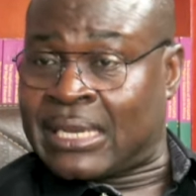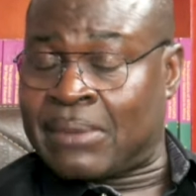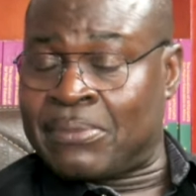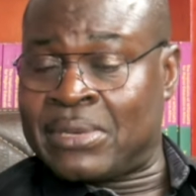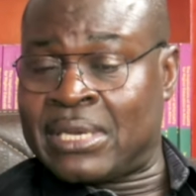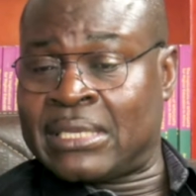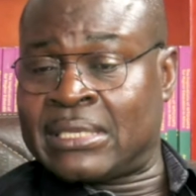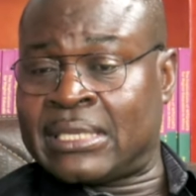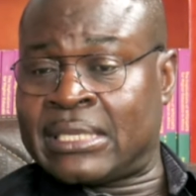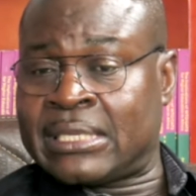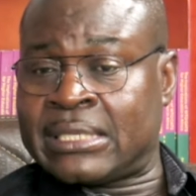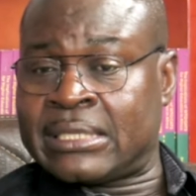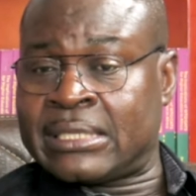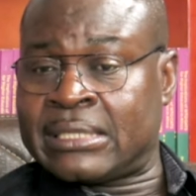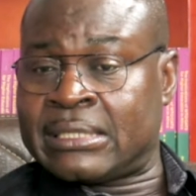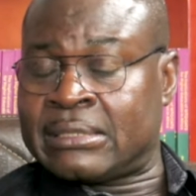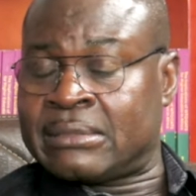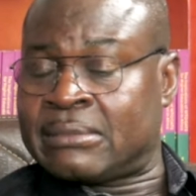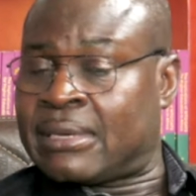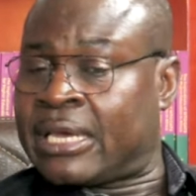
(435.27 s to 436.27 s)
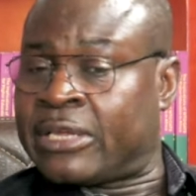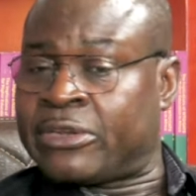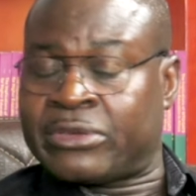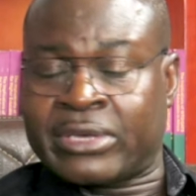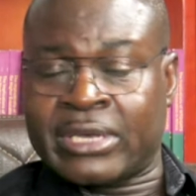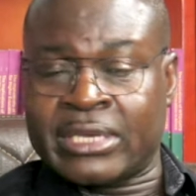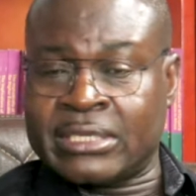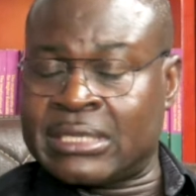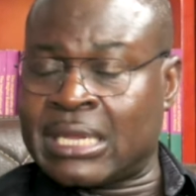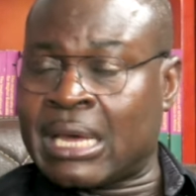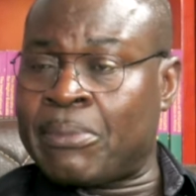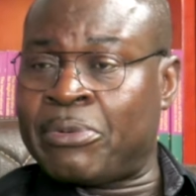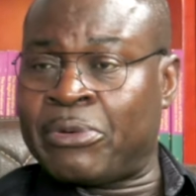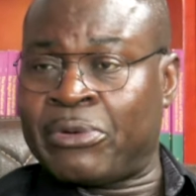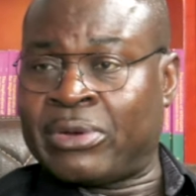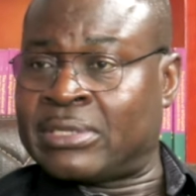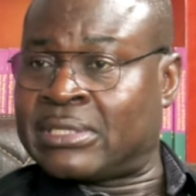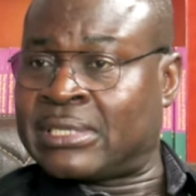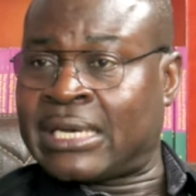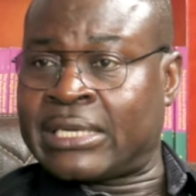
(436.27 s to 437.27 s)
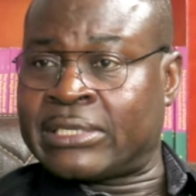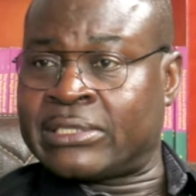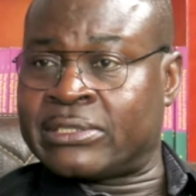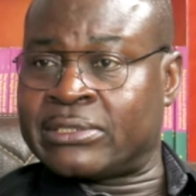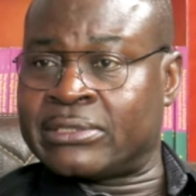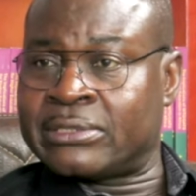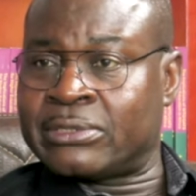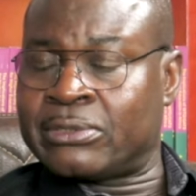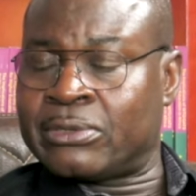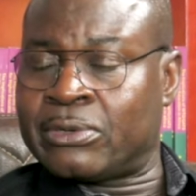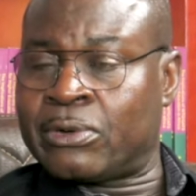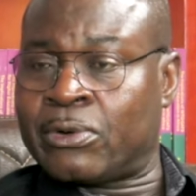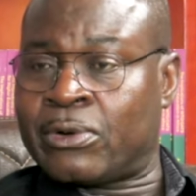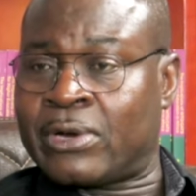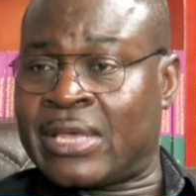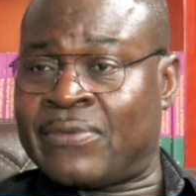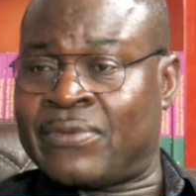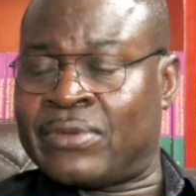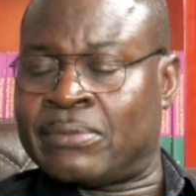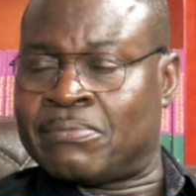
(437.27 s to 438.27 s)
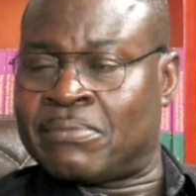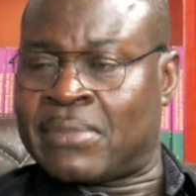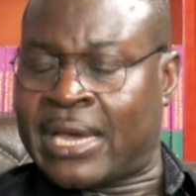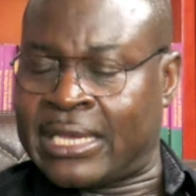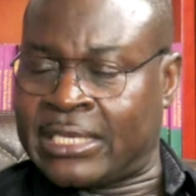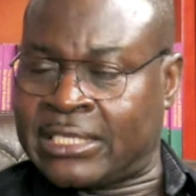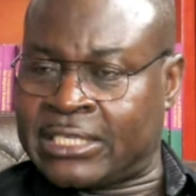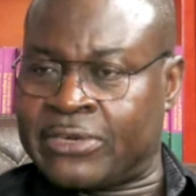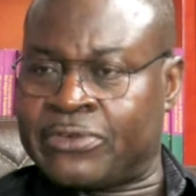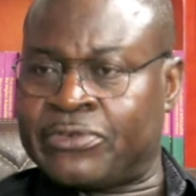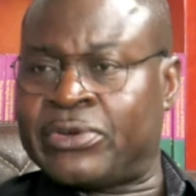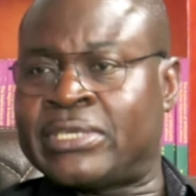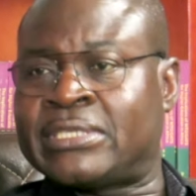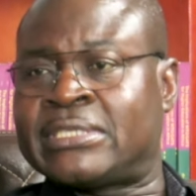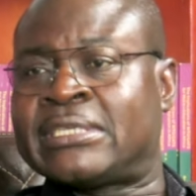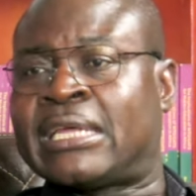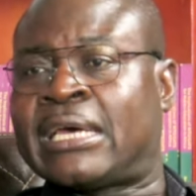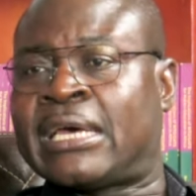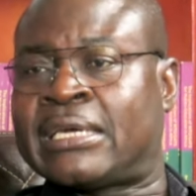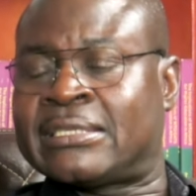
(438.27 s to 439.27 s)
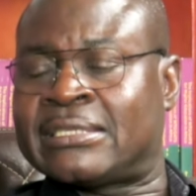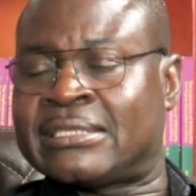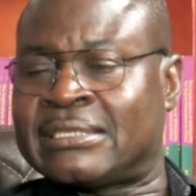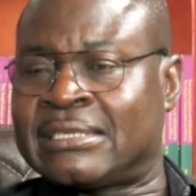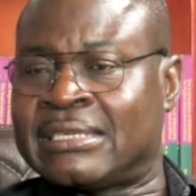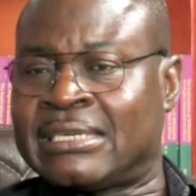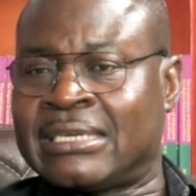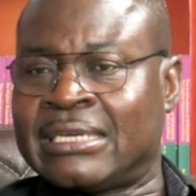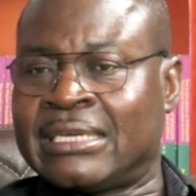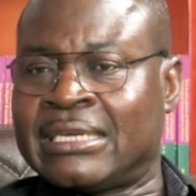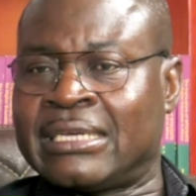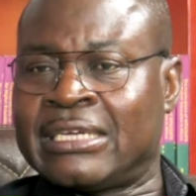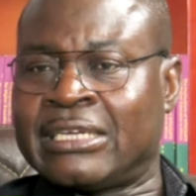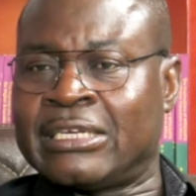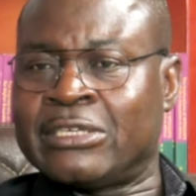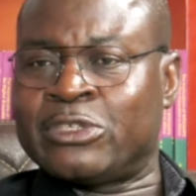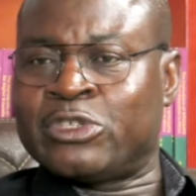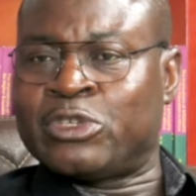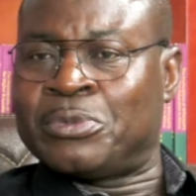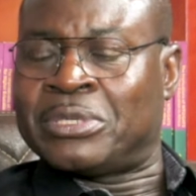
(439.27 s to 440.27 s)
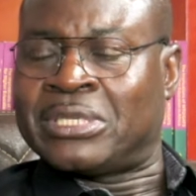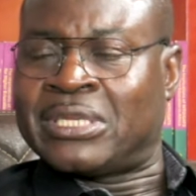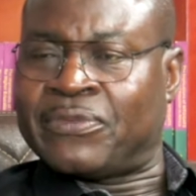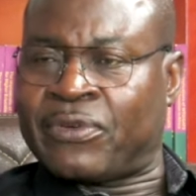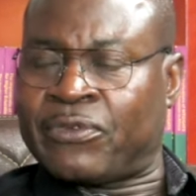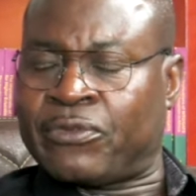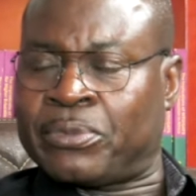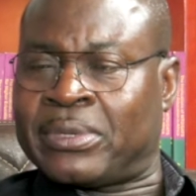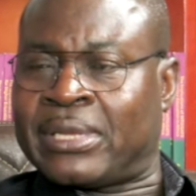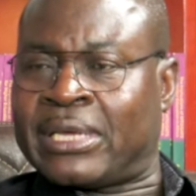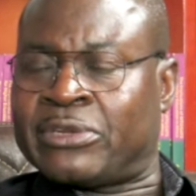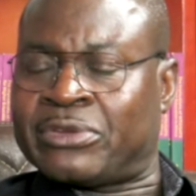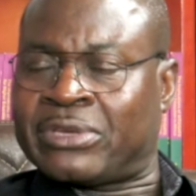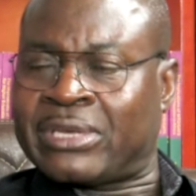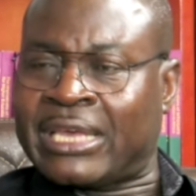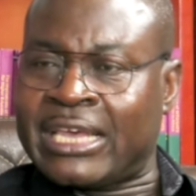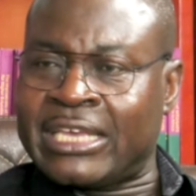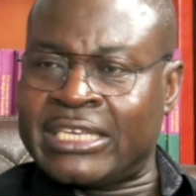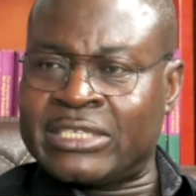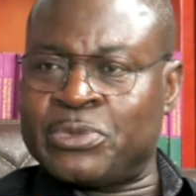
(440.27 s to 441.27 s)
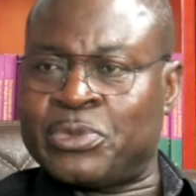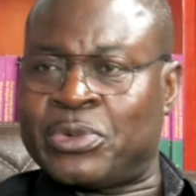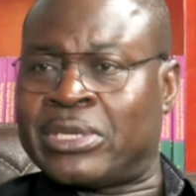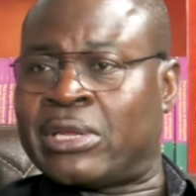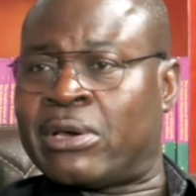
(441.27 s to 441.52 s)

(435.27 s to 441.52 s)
I mean, the education our parents had, or even my generation had, should be different from the education we